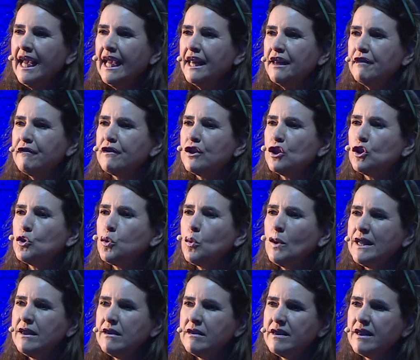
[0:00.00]
if the
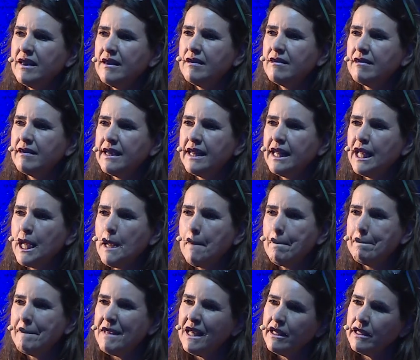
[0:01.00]
23
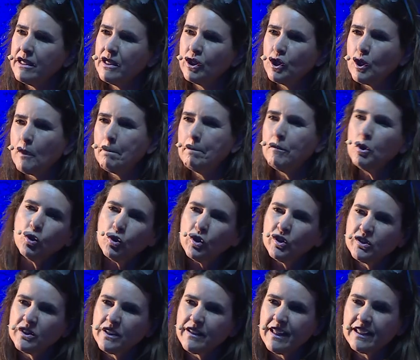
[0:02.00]
million
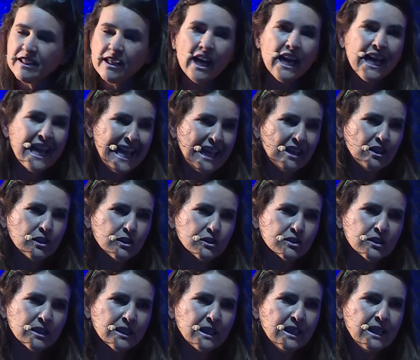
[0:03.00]
books that are held